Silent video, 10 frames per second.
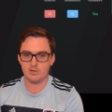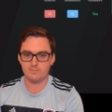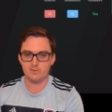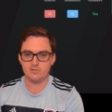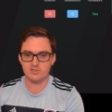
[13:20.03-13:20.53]
But
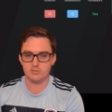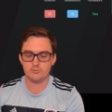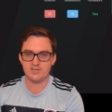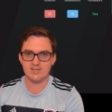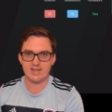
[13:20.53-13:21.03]
if you did
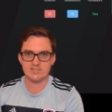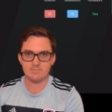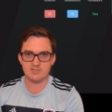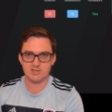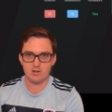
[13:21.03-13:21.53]
enjoy today's
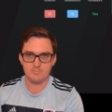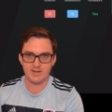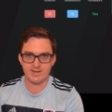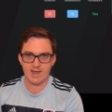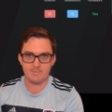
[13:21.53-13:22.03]
episode
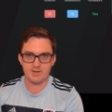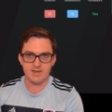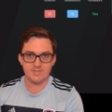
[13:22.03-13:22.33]
picking up